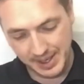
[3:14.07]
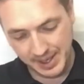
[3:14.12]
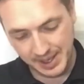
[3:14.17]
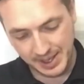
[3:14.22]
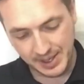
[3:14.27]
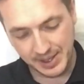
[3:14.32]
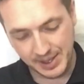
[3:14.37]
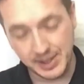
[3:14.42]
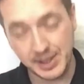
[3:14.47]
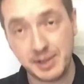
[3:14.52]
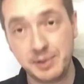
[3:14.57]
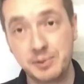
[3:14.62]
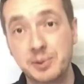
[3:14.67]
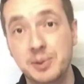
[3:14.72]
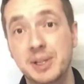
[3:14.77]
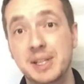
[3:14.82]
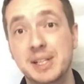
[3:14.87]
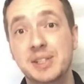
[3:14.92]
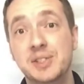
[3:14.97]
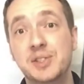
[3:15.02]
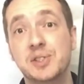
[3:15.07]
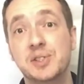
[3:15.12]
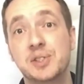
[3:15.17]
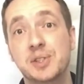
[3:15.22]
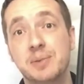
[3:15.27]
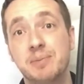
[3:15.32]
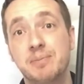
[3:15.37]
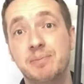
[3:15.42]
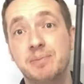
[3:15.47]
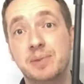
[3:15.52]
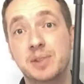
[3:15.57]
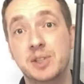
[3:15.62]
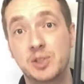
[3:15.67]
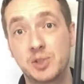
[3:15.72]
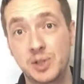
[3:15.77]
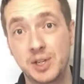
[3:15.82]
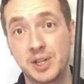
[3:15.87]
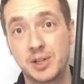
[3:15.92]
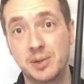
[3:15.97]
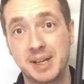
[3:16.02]
and that releases the
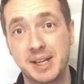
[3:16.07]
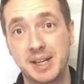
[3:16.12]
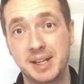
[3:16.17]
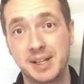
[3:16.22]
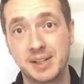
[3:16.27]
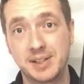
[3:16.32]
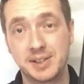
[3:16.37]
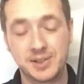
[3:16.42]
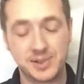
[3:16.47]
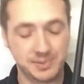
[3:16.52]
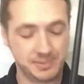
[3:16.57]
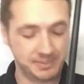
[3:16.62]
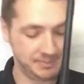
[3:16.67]
trigger mechanism.